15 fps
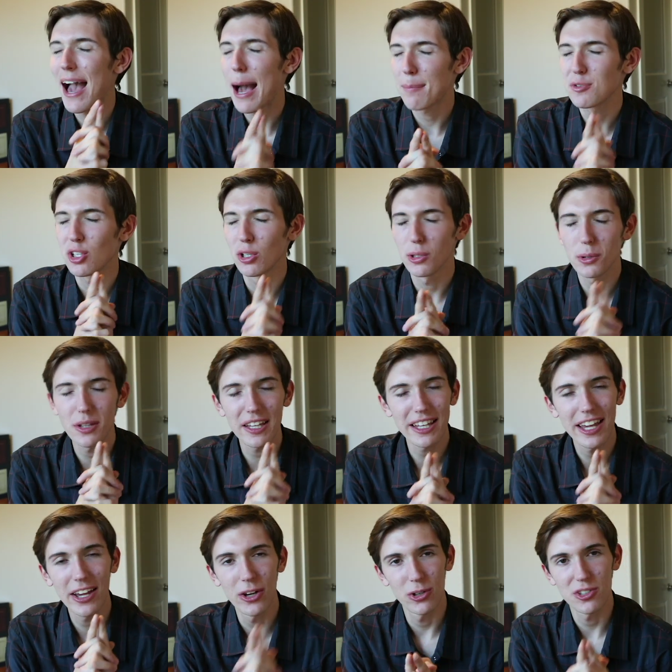absolutely
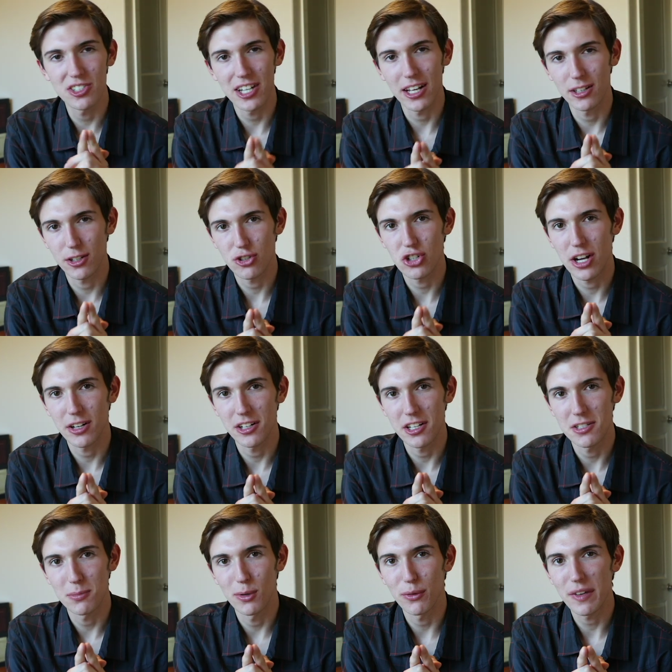kills Taylor
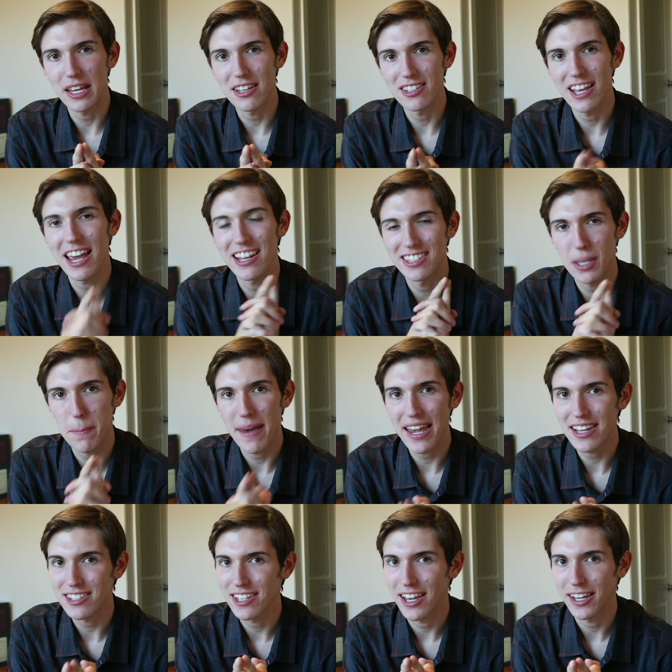Sheridan's movies is the
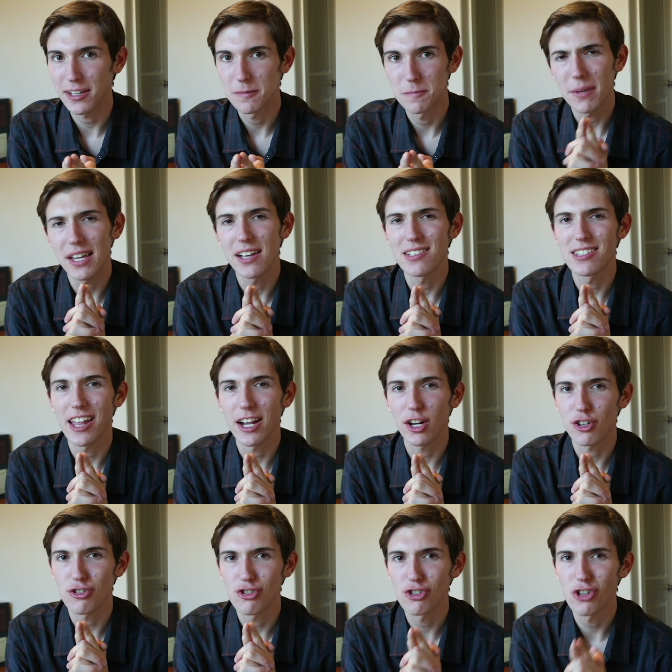pacing, because they
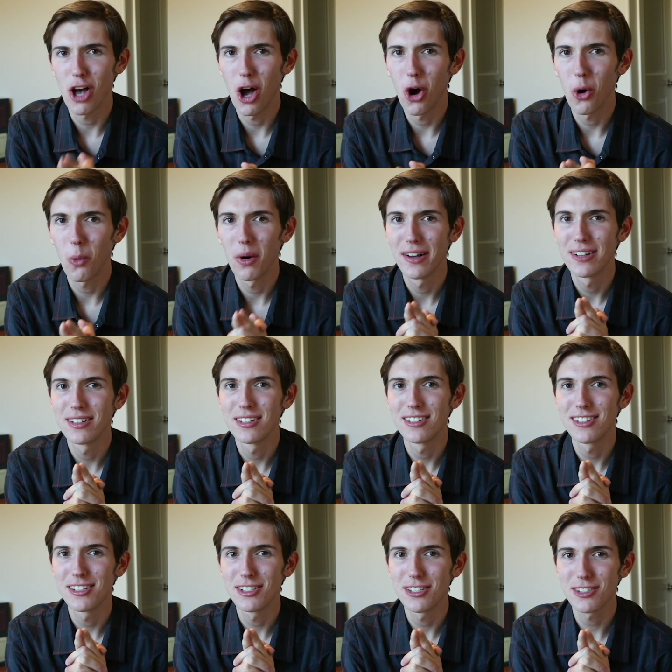are so
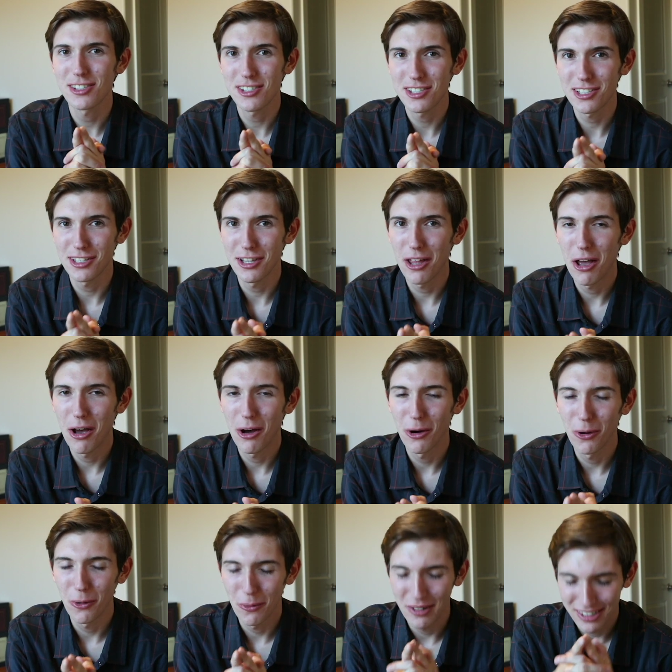
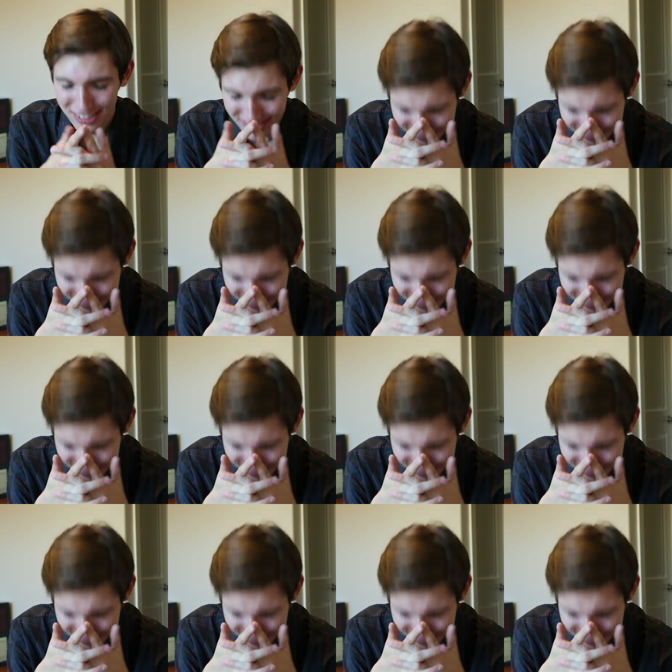slow.